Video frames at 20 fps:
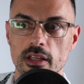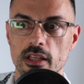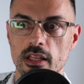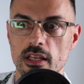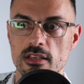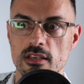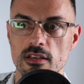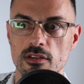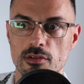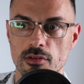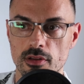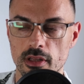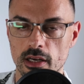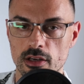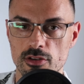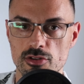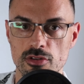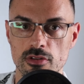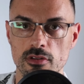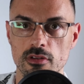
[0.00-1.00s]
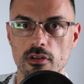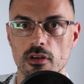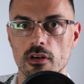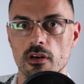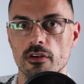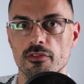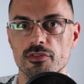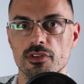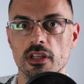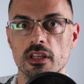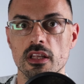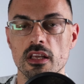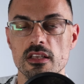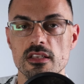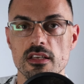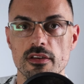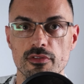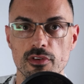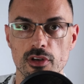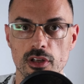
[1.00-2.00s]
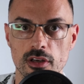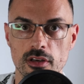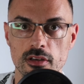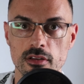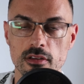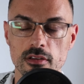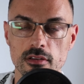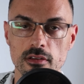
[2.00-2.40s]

introduction of the things I've learned